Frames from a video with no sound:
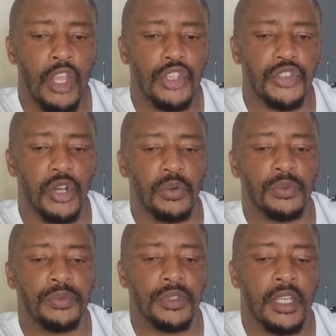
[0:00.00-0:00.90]

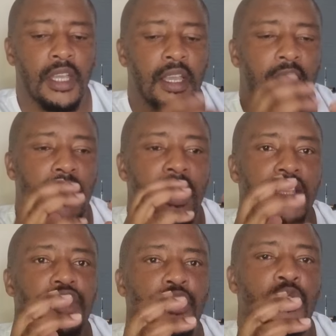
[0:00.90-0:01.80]
So
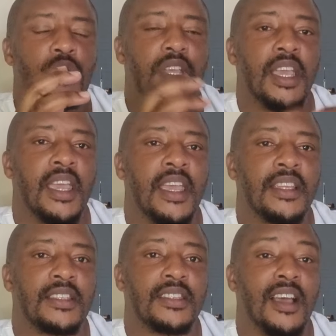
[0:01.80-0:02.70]
let's look
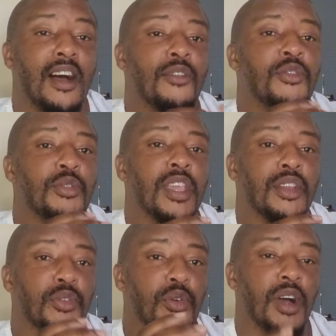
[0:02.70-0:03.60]
at how you
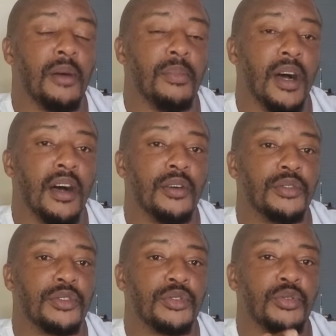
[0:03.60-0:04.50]
can go
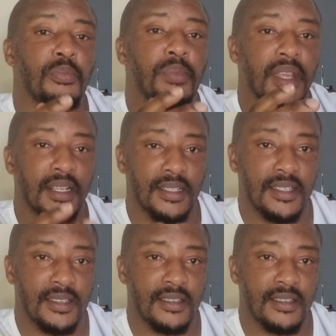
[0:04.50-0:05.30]
about to build